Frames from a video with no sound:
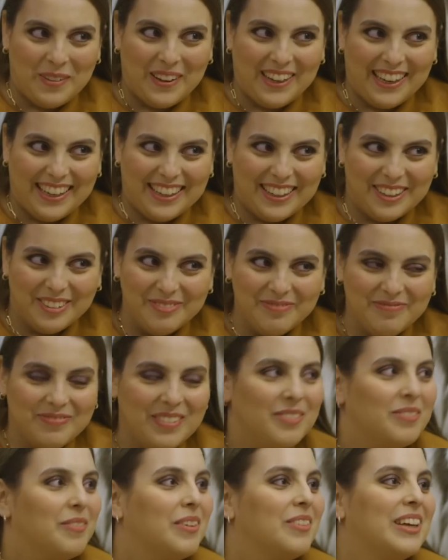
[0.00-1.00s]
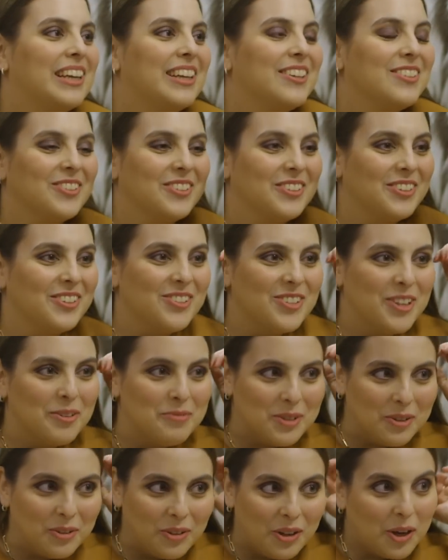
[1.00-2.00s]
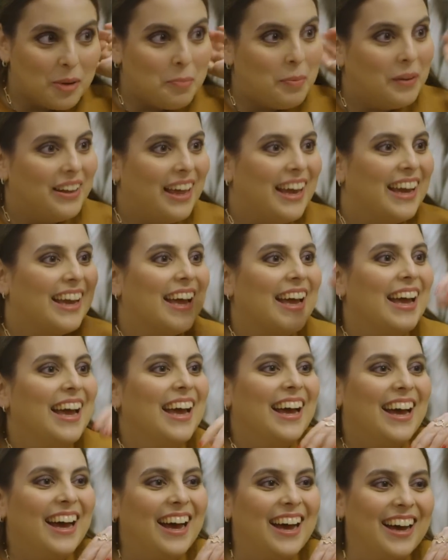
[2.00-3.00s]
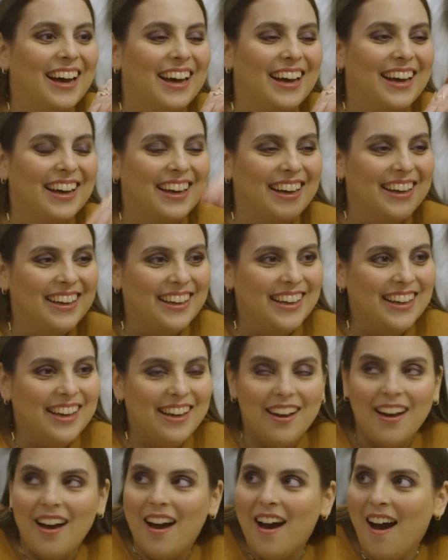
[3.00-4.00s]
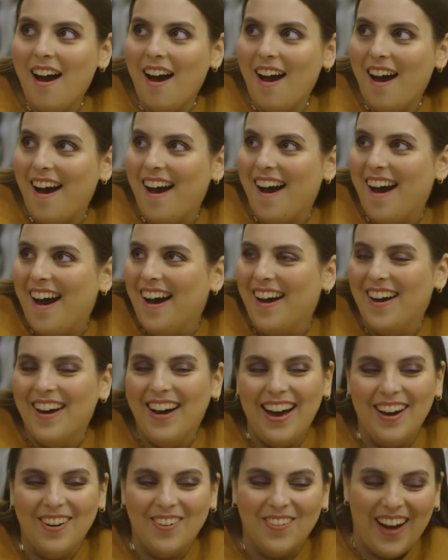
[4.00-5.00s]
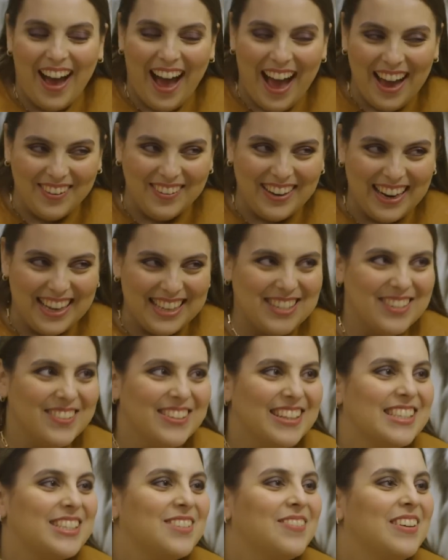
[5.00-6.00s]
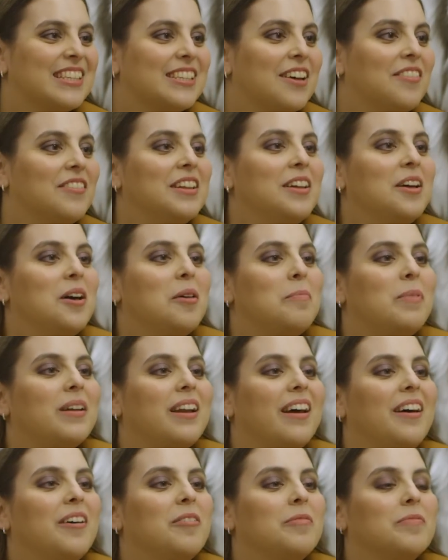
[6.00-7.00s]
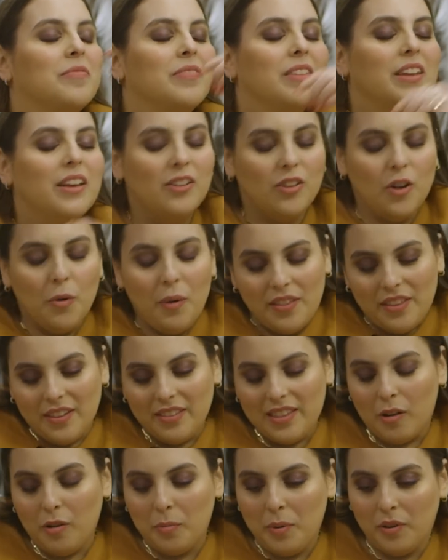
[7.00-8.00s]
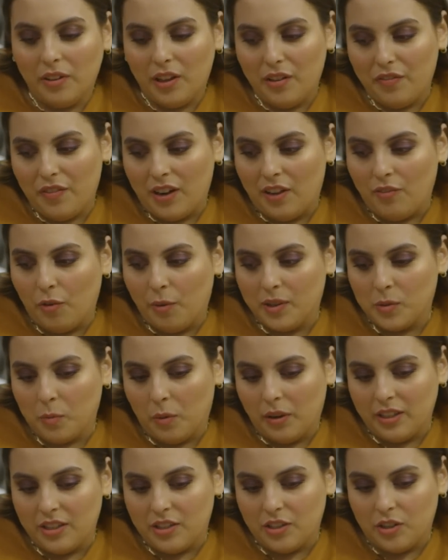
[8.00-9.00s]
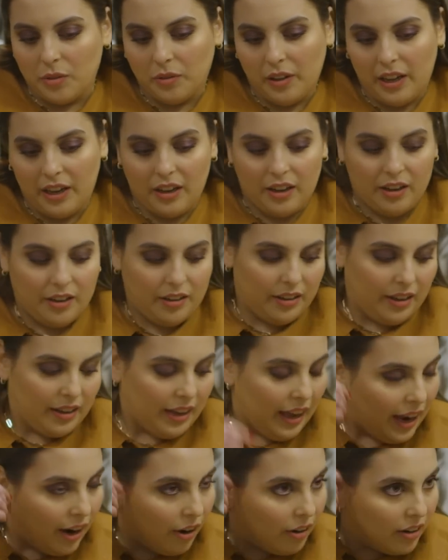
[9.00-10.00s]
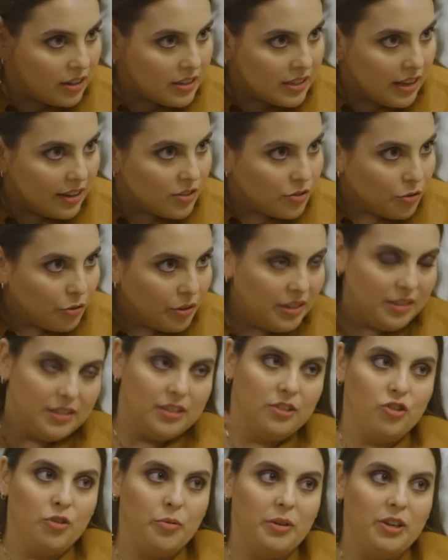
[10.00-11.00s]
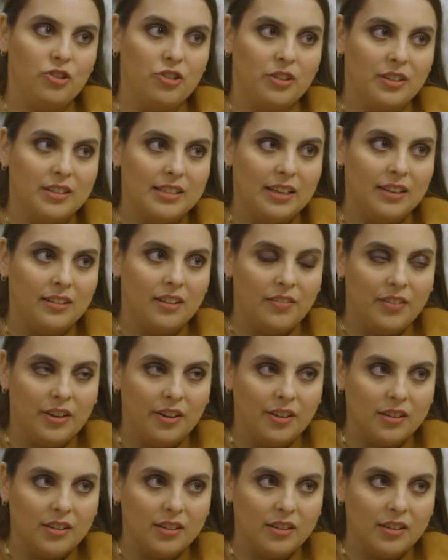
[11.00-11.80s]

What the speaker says: be. My nails are a little chipped. Don't look. But like, why would I do this to myself? But no, I think that would be really fun. I've always wanted to do like a hair accessories situation because I love hair